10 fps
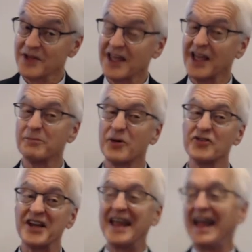The king of
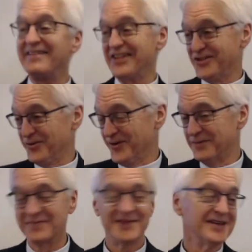Persia gave it to
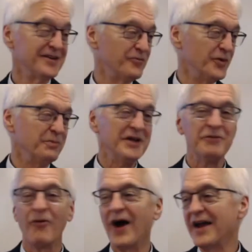him, would be
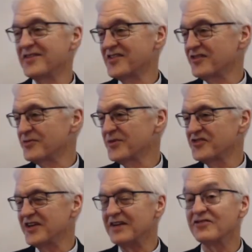why it says
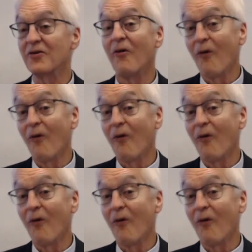received.